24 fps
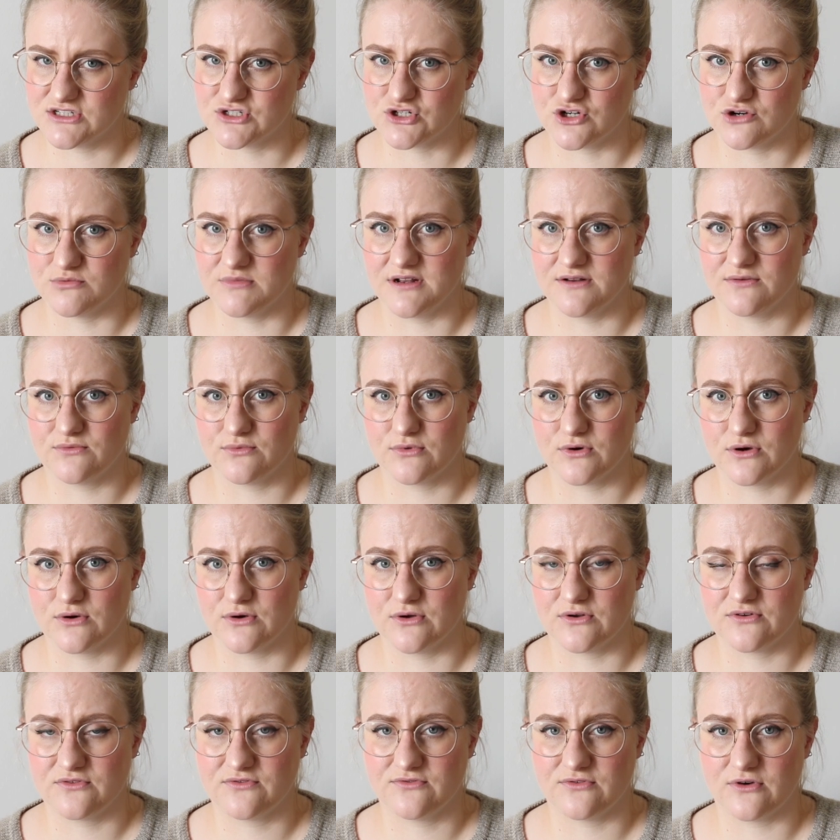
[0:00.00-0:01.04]
German
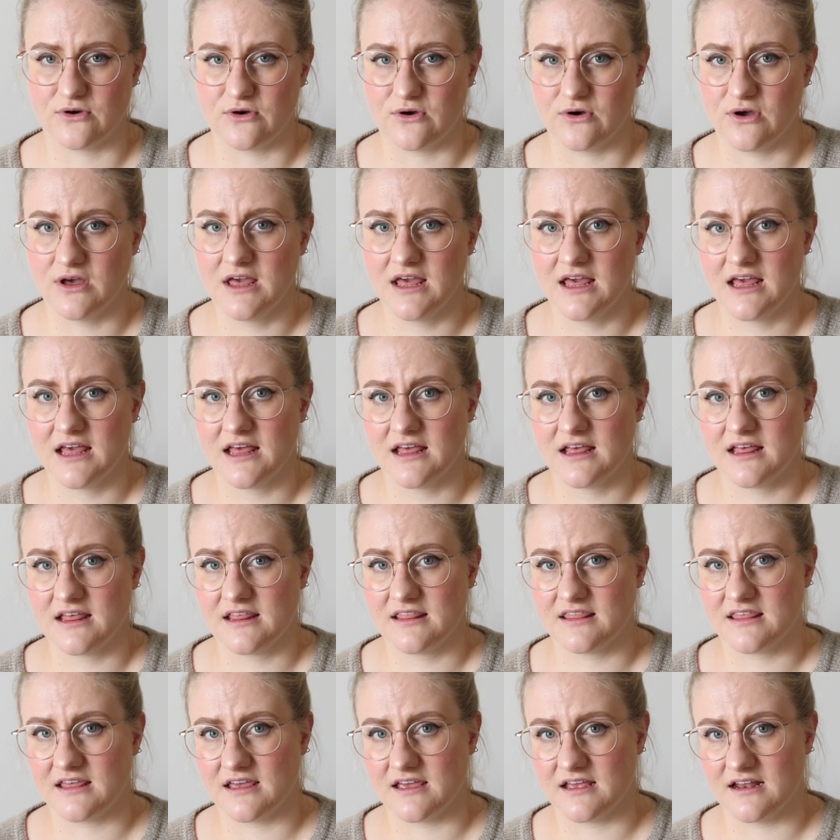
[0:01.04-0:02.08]
word for
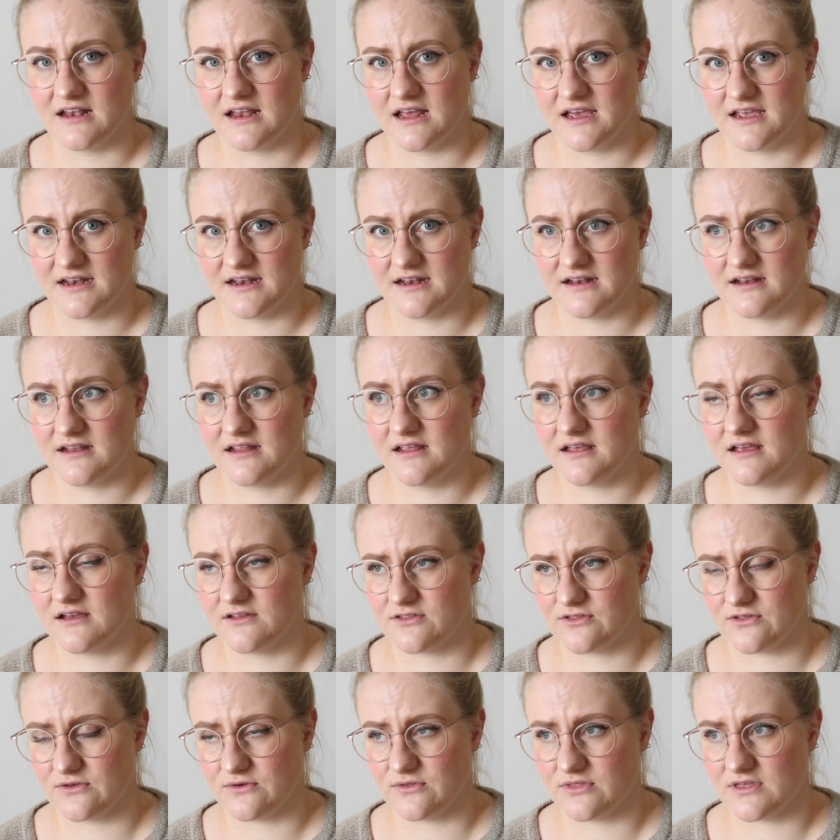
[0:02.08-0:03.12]
the line,
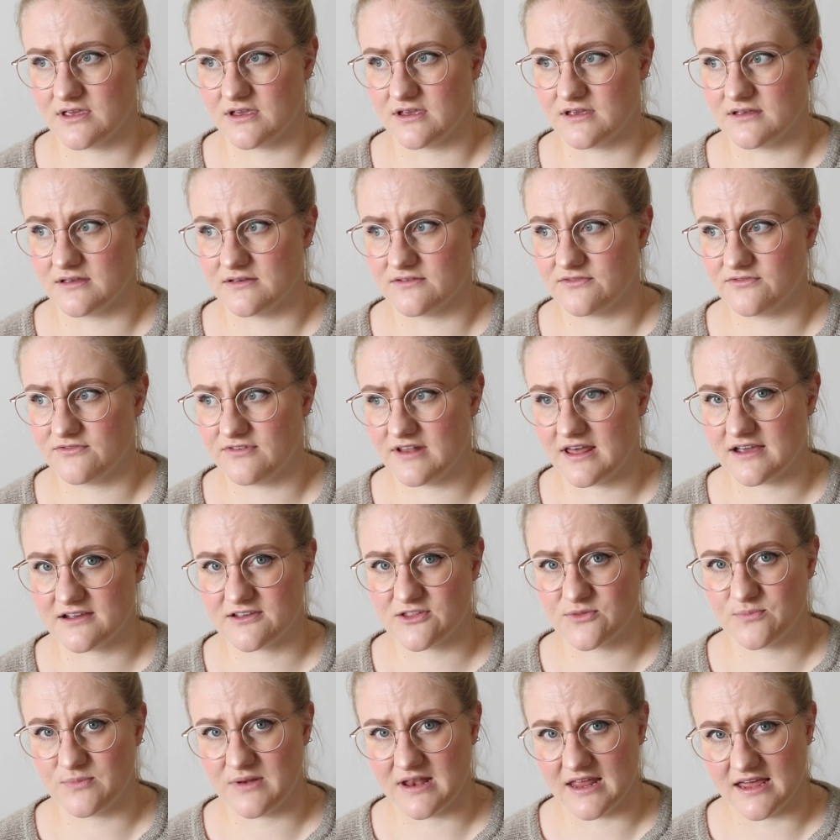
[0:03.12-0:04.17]
so the
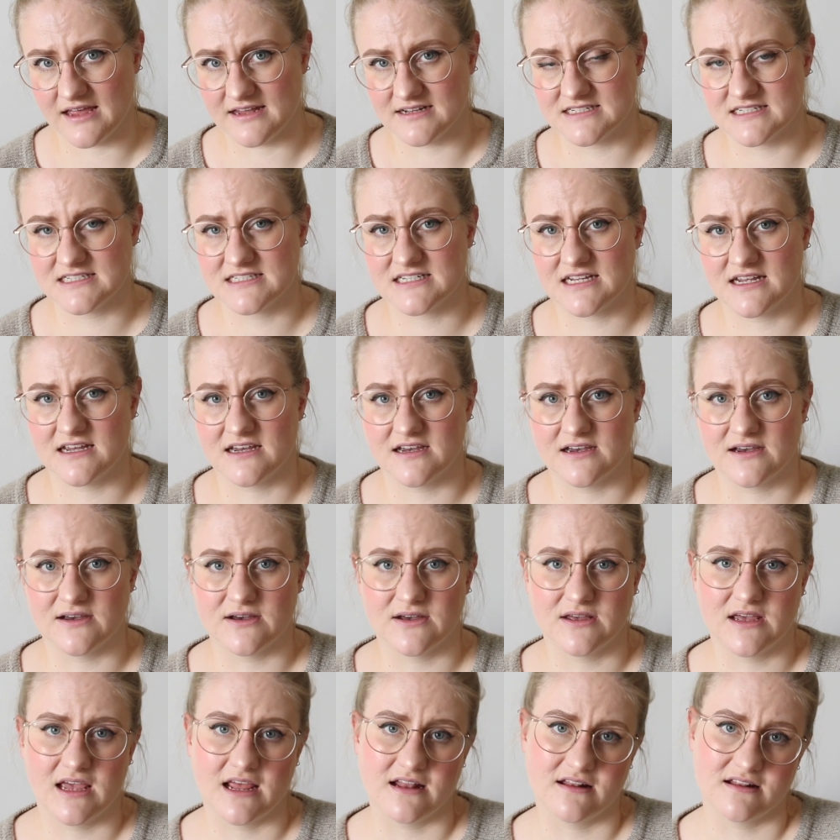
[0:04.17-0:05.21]
flax plant
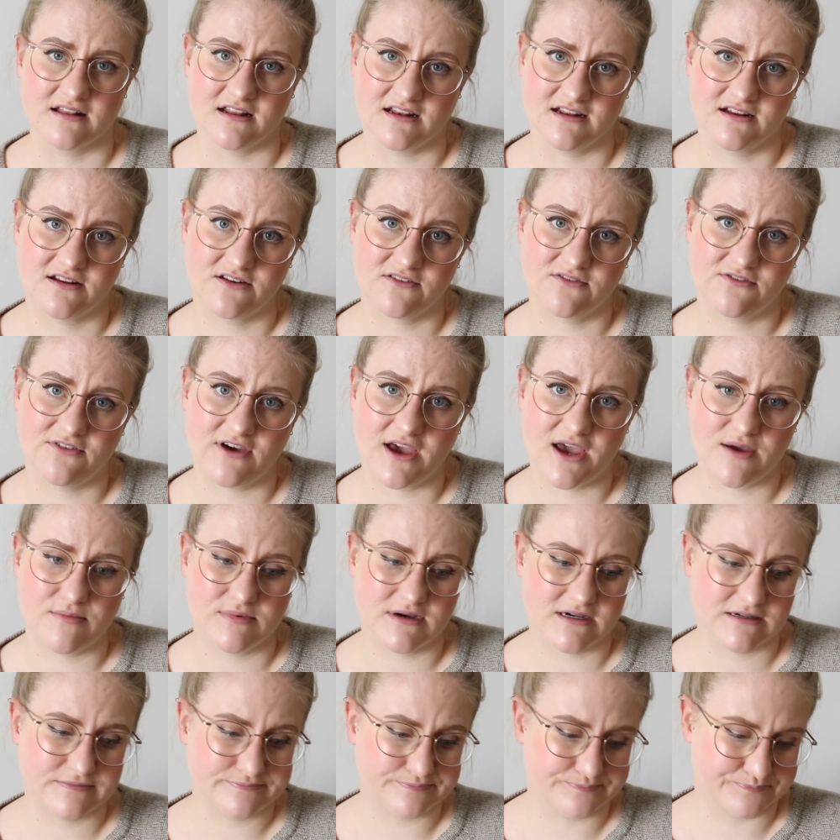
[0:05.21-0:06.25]
and the linen
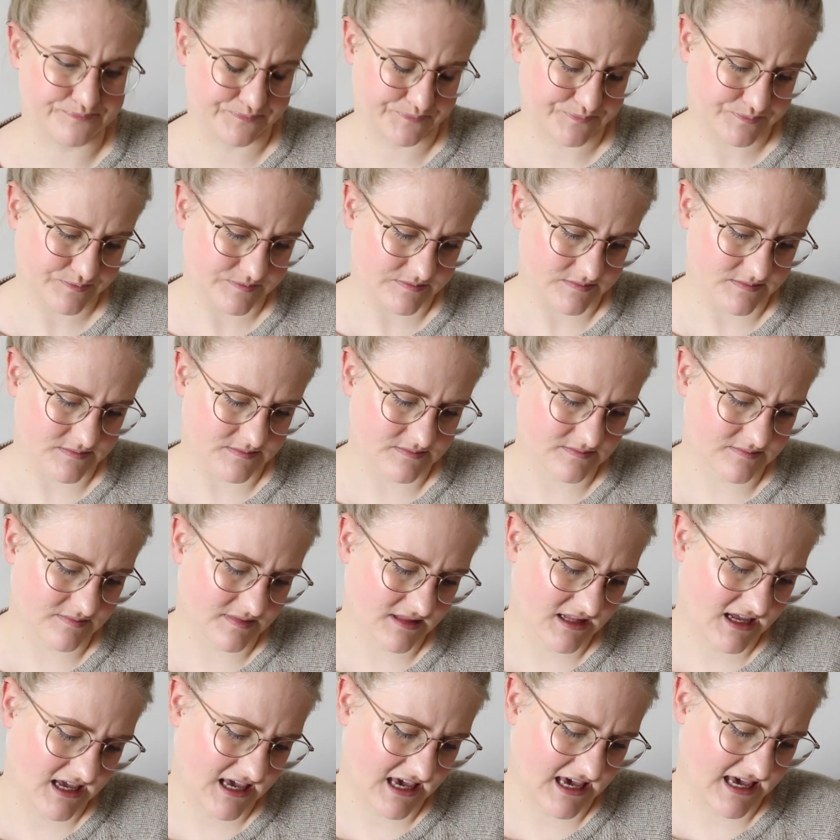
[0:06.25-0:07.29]
fiber.
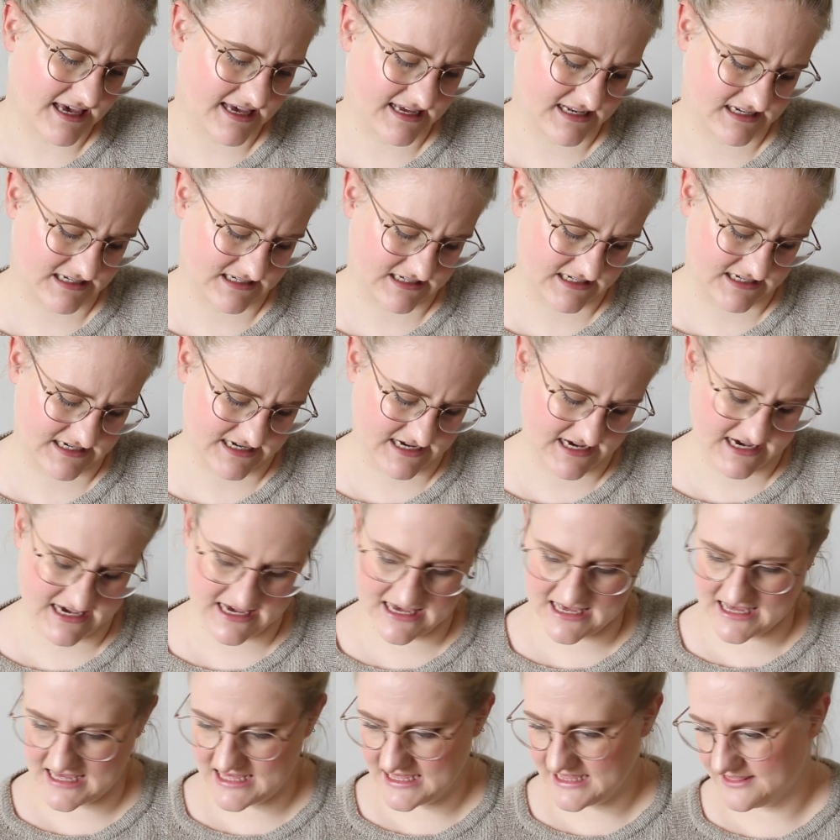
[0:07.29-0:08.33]
And
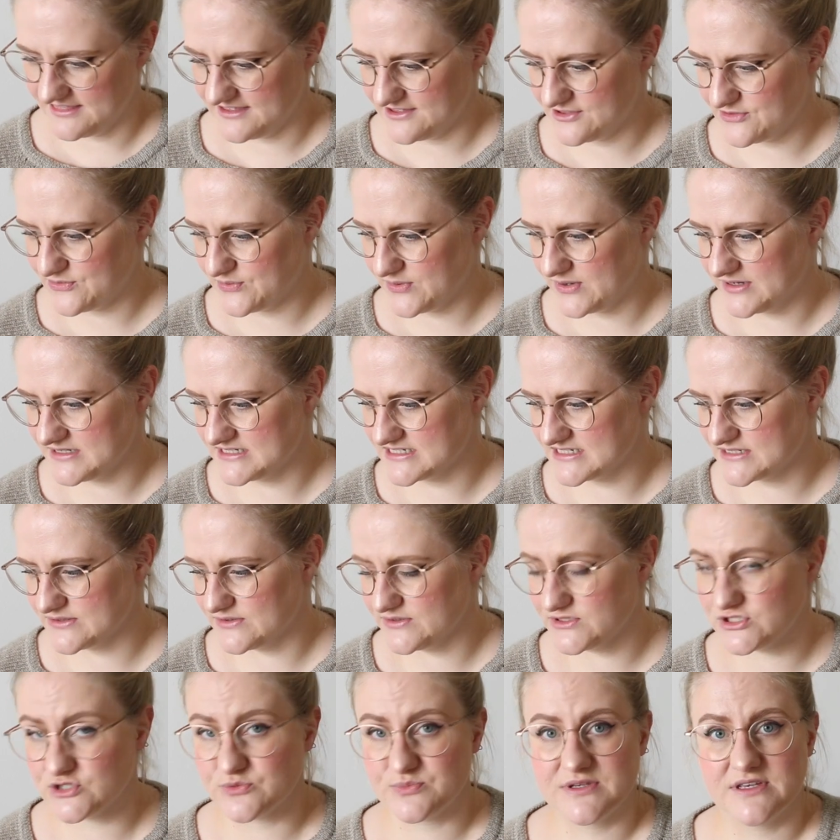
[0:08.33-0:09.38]
this one is
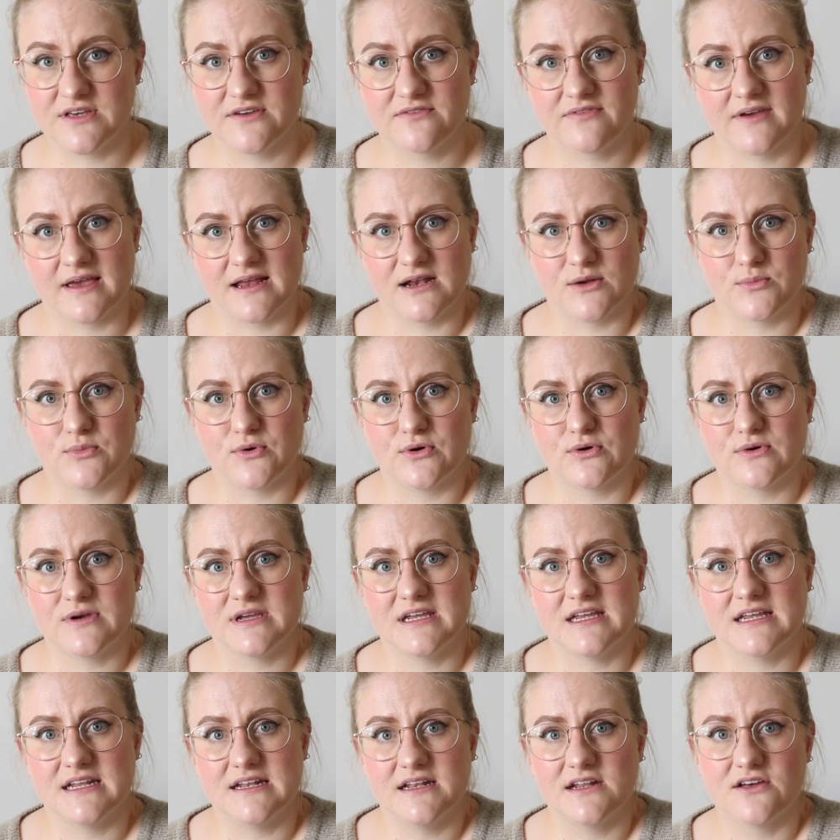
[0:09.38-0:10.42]
going to be available
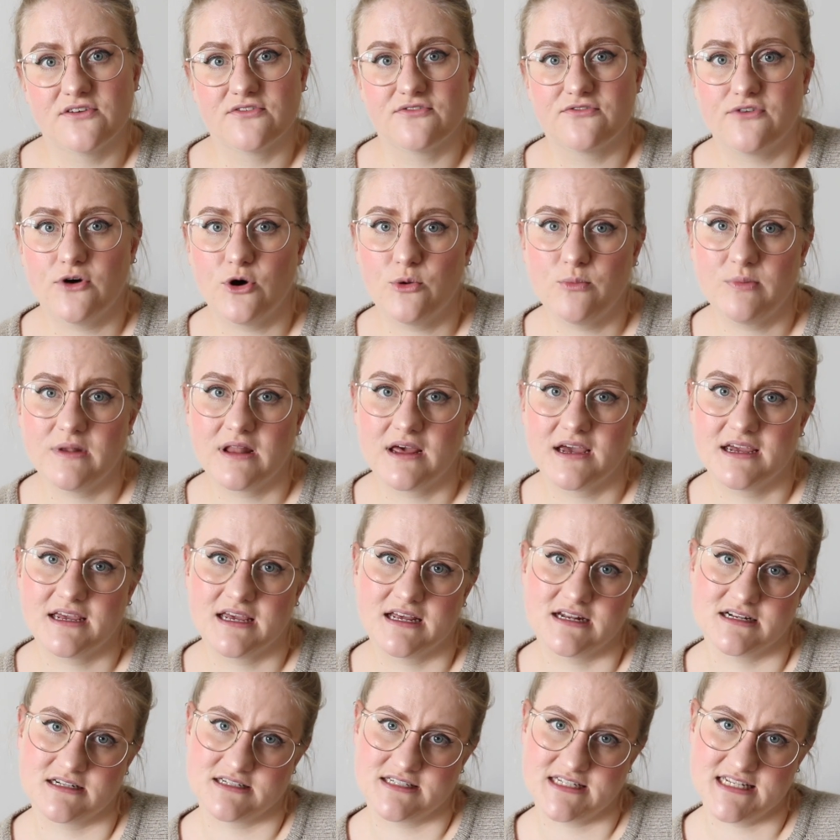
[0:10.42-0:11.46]
in a 4-ply
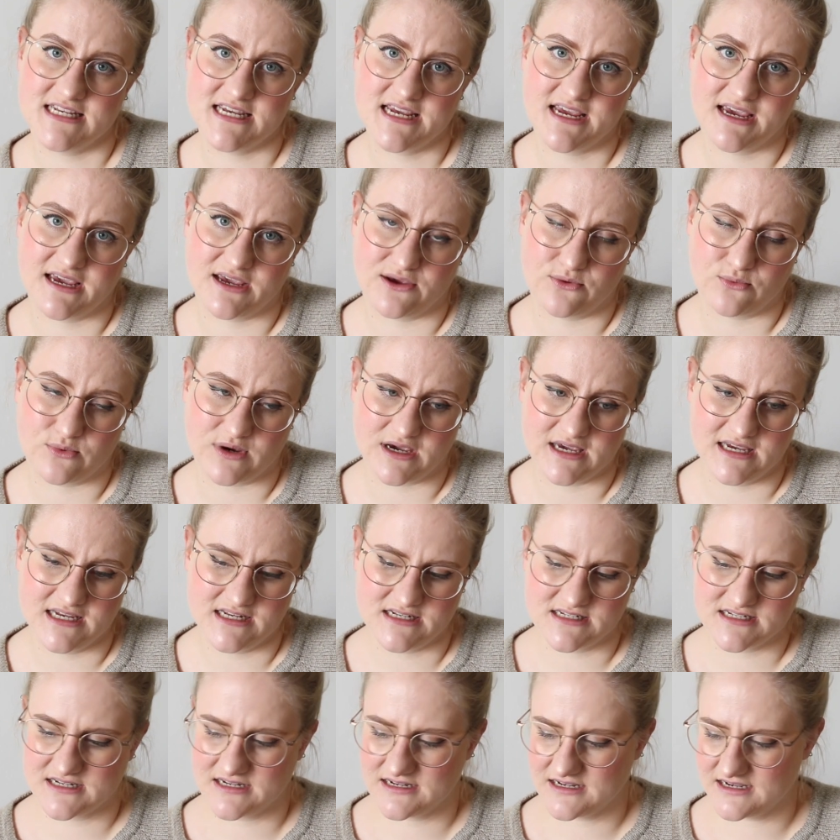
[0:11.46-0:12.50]
and a DK
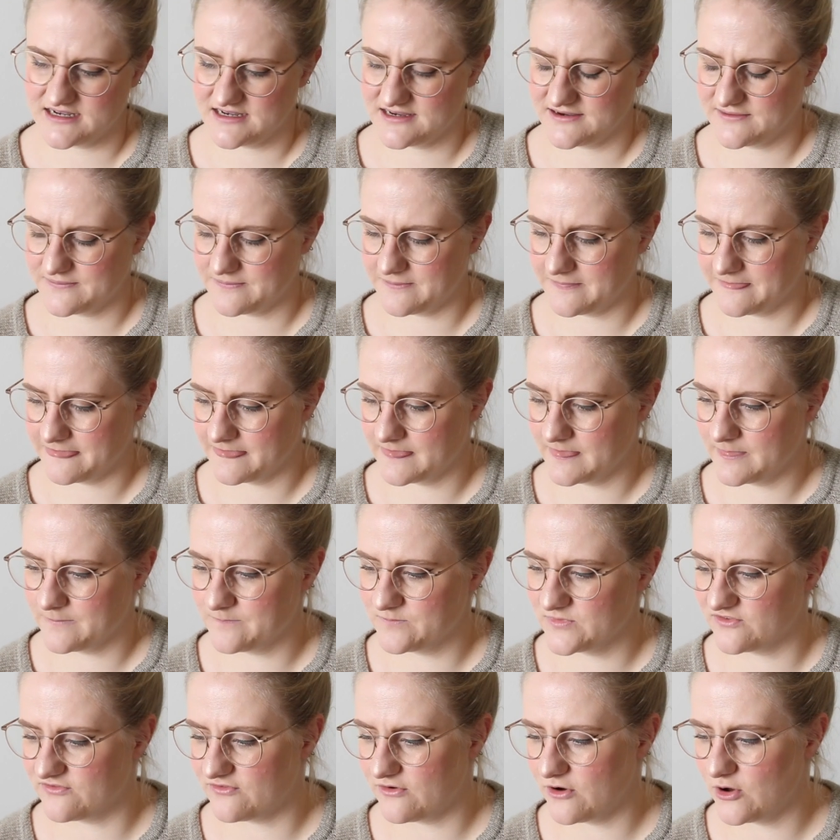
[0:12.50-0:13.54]
weight, the
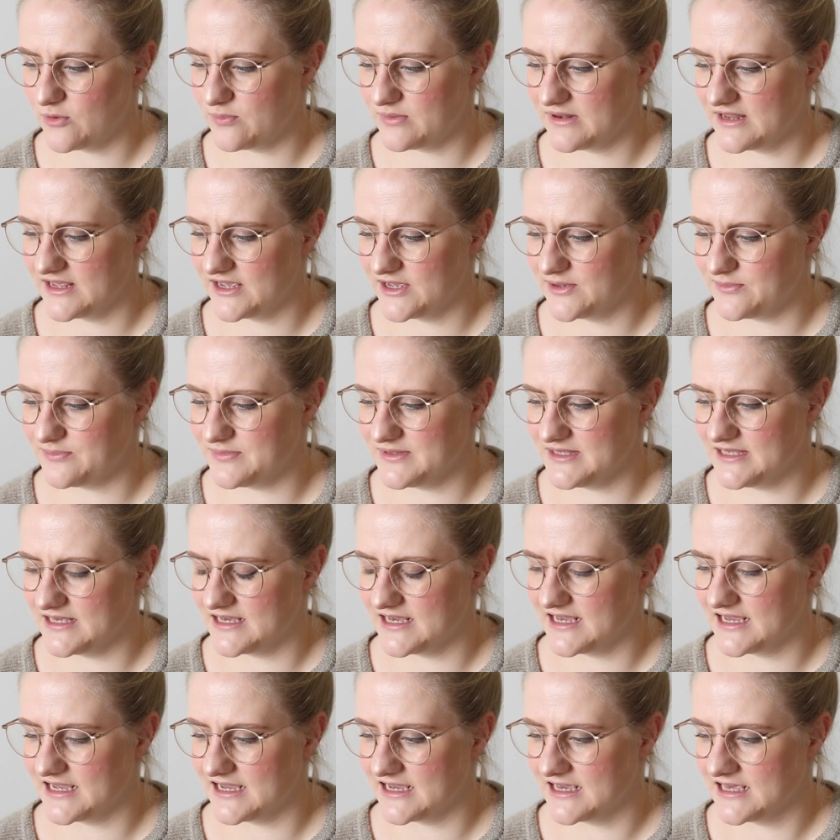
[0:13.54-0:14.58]
4-ply
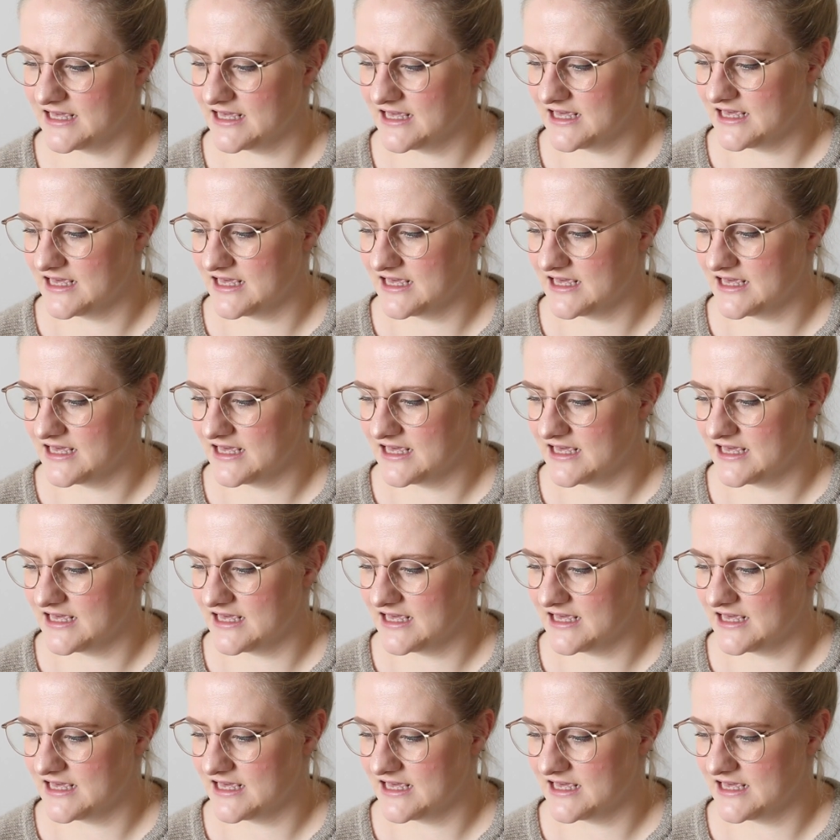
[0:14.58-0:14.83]
being